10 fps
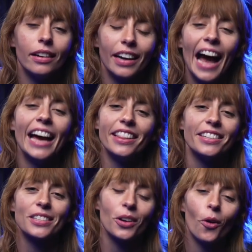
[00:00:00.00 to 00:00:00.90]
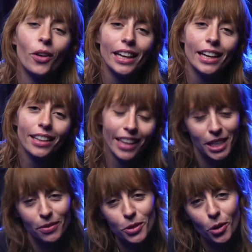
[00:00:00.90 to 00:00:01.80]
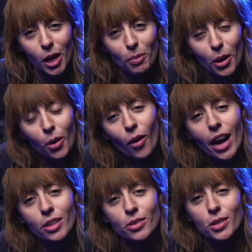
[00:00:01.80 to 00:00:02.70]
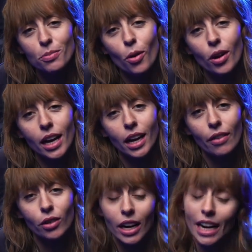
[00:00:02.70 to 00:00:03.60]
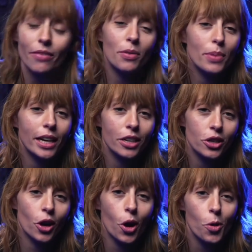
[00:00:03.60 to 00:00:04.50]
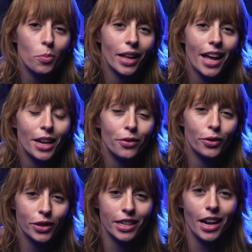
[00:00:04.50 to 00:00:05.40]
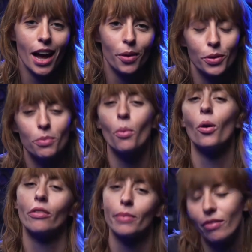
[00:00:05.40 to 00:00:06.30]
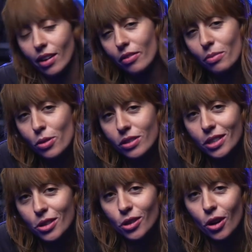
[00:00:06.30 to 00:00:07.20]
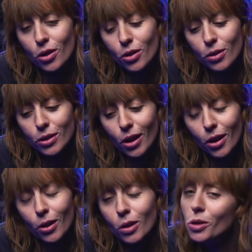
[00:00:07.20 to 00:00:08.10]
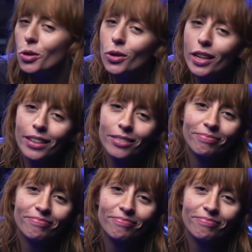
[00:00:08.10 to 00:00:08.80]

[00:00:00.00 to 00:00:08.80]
Hey, this is Gordi. Thanks for joining me on Rage this morning. I've got an even bigger show planned for tonight with more of my favourite music to show you, so tune in.